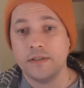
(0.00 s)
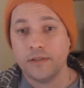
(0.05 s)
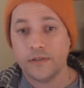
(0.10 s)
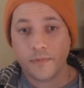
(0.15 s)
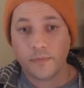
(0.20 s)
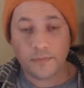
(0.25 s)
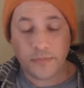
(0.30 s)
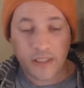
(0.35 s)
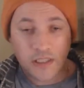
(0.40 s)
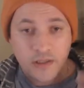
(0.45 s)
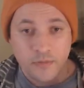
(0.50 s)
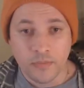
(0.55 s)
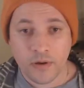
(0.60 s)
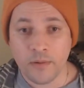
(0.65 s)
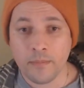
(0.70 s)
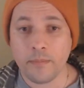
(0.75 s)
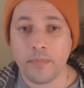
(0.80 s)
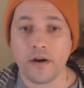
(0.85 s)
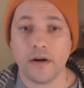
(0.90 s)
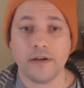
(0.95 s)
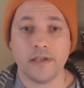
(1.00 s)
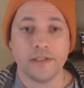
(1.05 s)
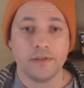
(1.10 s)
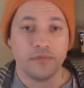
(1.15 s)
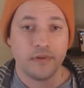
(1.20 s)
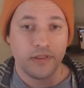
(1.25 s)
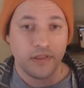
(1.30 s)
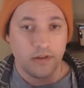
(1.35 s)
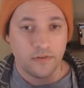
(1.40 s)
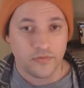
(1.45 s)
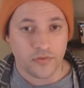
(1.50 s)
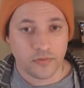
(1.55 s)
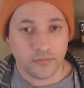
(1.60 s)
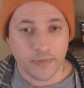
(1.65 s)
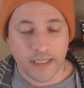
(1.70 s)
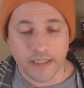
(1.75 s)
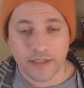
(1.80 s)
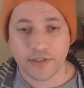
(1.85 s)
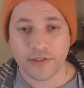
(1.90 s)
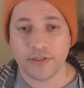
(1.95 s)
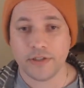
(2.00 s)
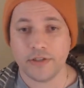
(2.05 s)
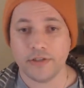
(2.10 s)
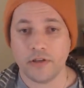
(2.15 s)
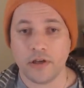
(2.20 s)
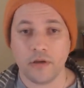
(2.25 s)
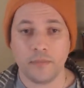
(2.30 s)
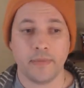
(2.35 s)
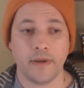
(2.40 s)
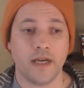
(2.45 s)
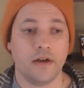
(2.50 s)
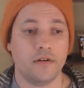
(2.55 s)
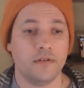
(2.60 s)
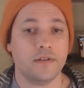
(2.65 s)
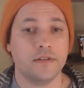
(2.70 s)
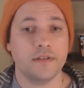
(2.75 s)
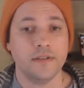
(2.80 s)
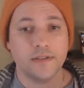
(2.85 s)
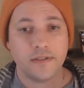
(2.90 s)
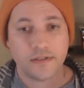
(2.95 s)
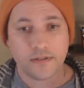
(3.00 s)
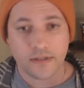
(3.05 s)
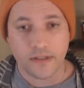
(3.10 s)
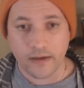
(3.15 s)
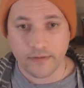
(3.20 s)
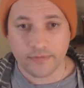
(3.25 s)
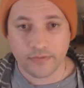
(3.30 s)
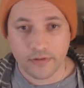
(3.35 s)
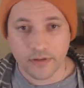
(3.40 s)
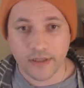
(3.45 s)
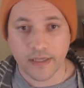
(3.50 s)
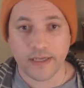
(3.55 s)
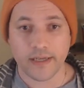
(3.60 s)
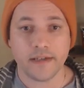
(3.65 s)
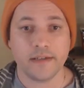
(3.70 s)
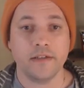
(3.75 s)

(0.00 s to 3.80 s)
being bombarded with information about suffering,